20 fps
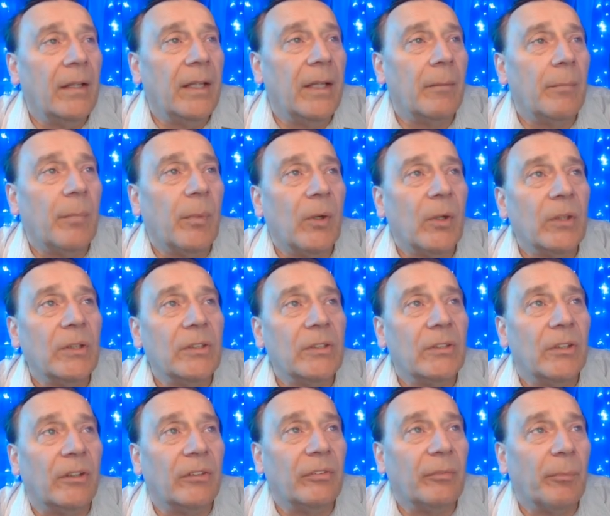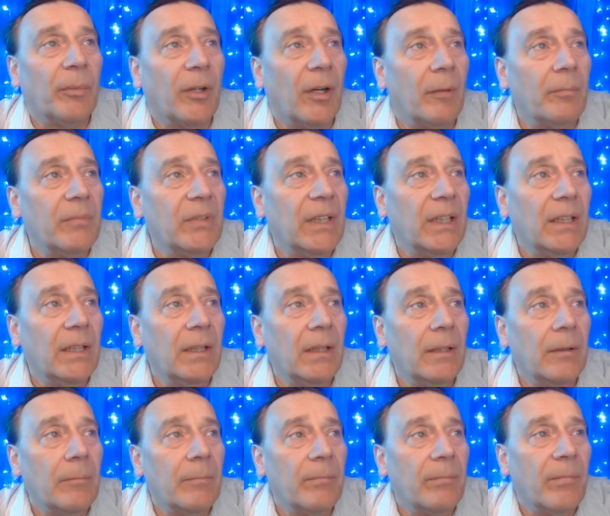the importance of
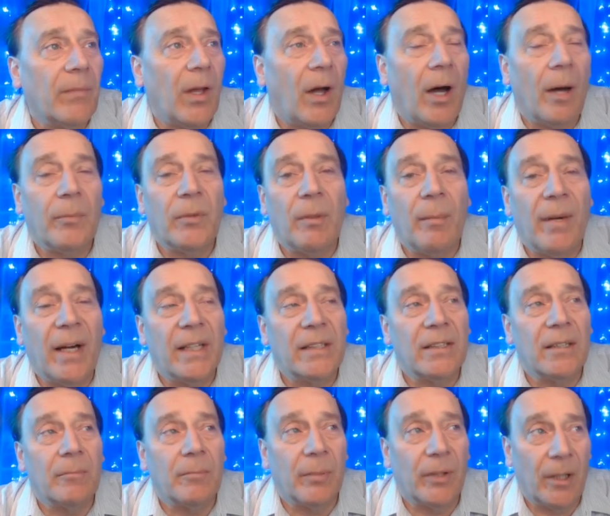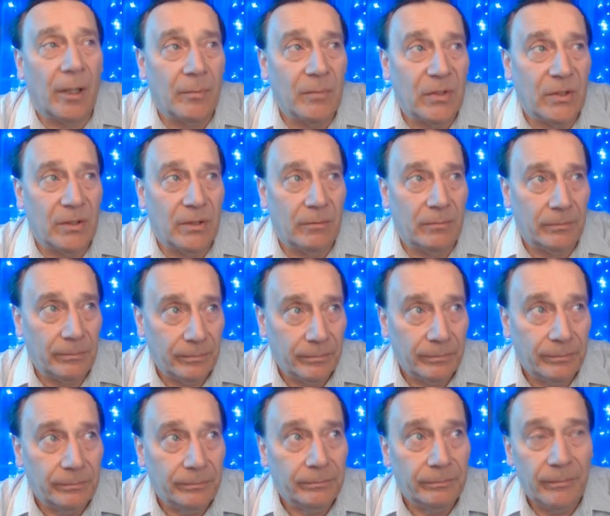prompting, optimizing prompts,
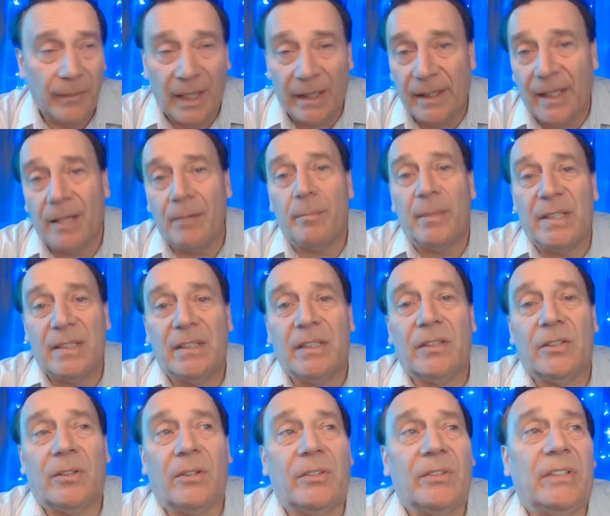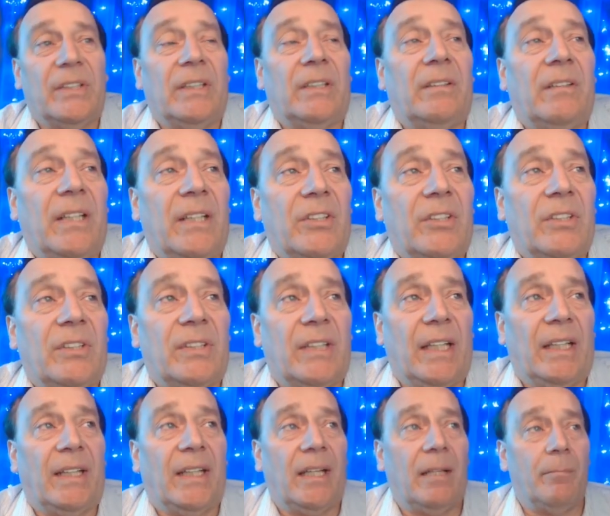and then business considerations
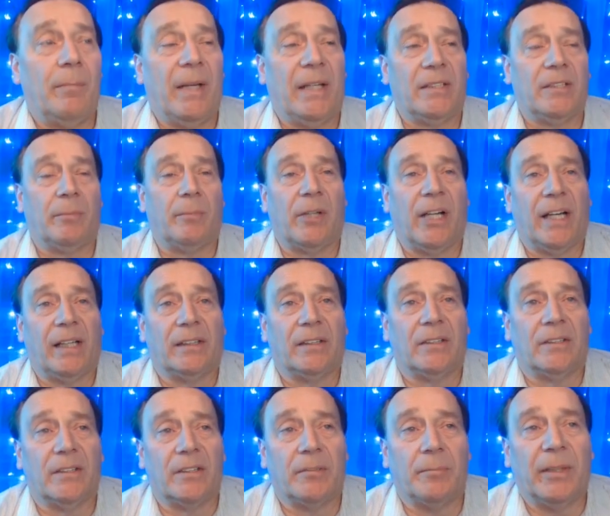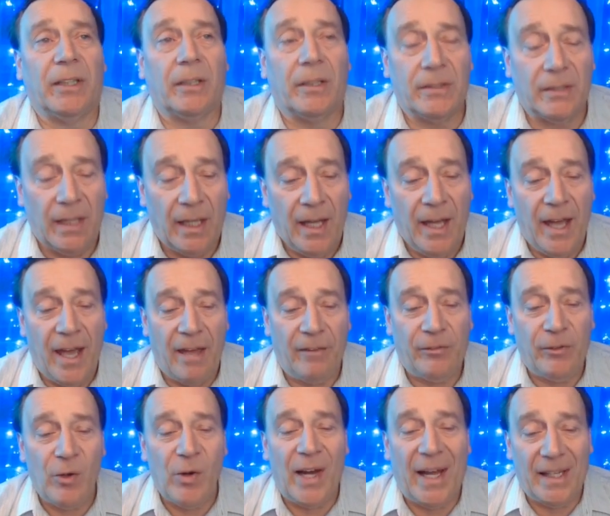and then best practices because
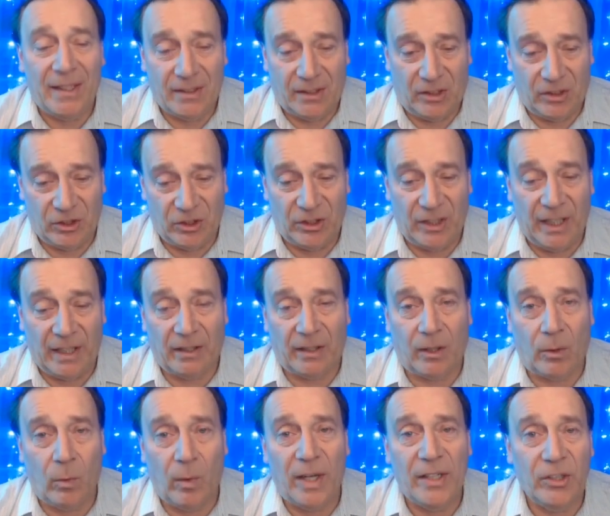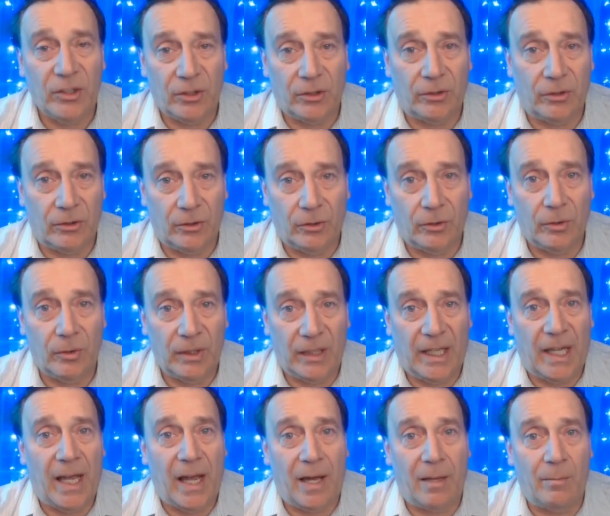if you ask a generic question to an
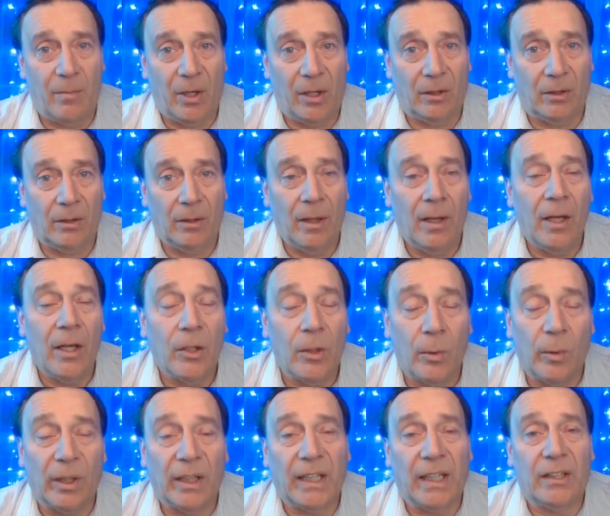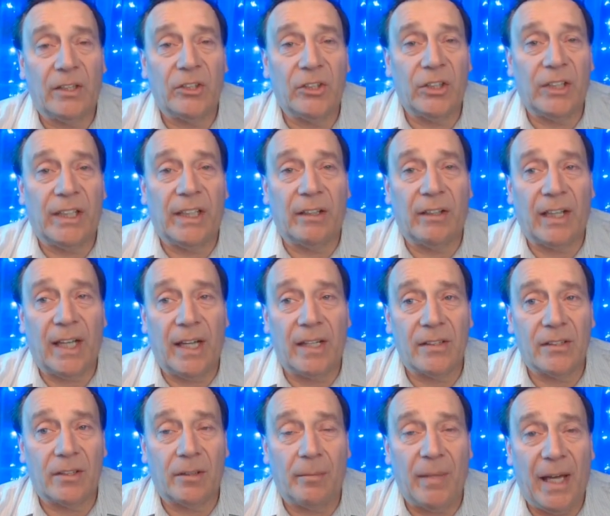AI model you will get a generic
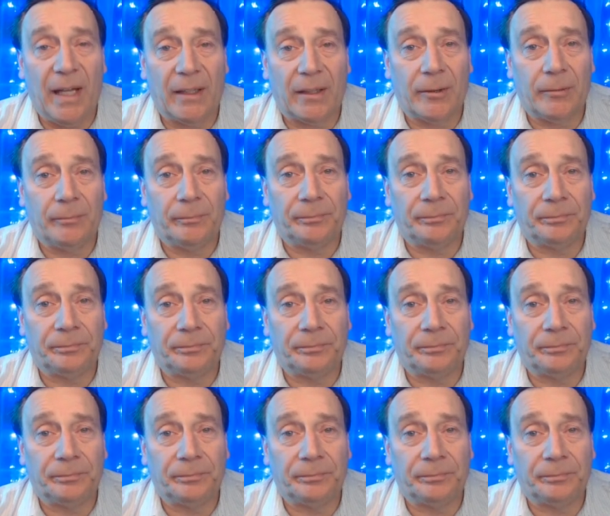answer back